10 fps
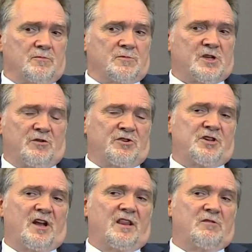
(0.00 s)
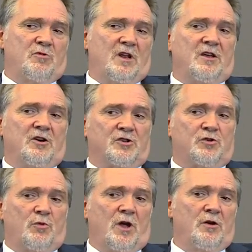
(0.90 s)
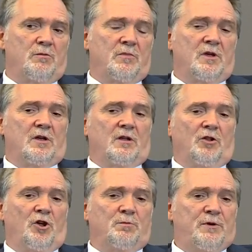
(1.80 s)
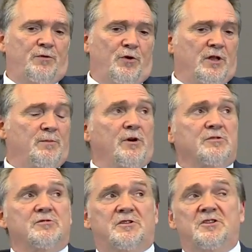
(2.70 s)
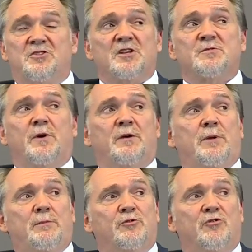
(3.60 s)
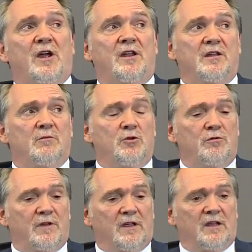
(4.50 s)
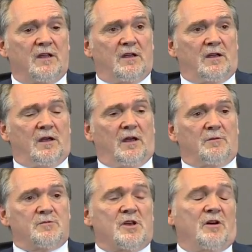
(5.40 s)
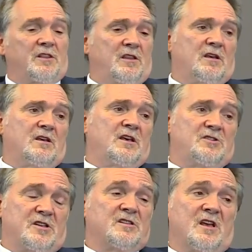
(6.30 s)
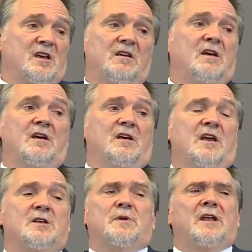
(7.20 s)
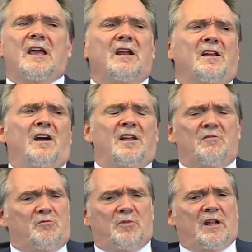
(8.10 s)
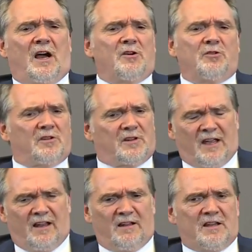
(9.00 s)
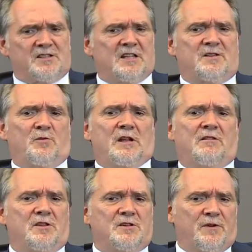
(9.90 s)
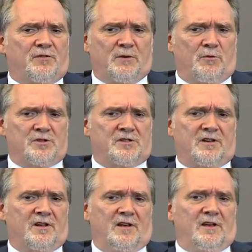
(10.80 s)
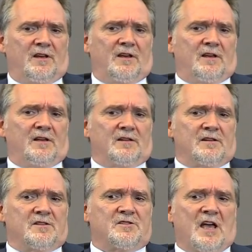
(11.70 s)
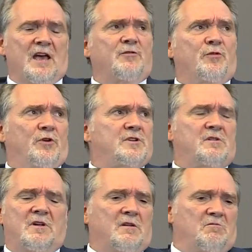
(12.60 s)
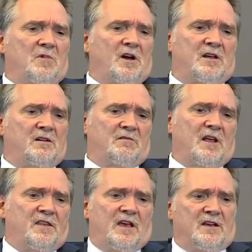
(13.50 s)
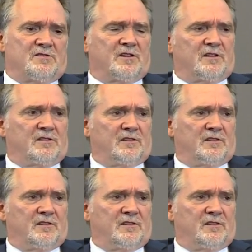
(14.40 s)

so Christianity really got to Rome long before any apostles did, just by people trading and moving. So I think he's just saying yes. But again, I couldn't care in the sense if 1 Corinthians 15 wasn't saved for us, nothing hangs on it.